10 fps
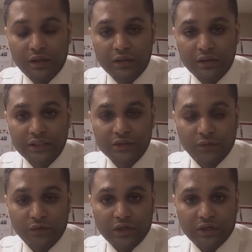These
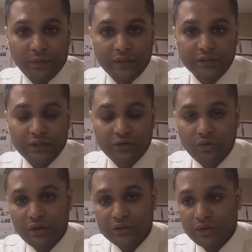4 documents,
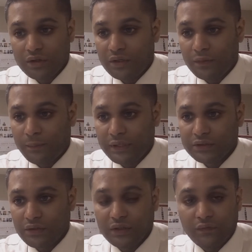including your
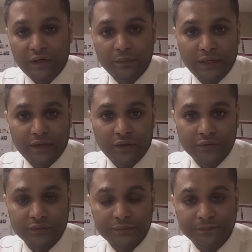picture with the white
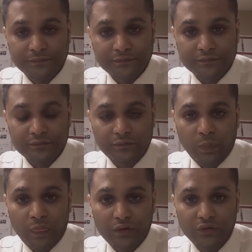backgrounds,
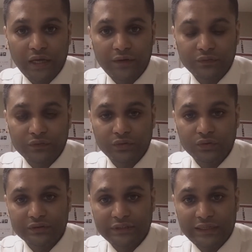you have
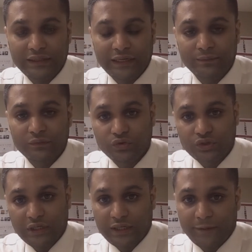to send them to
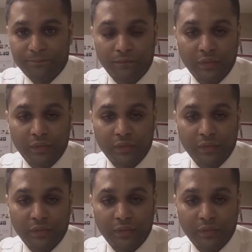China.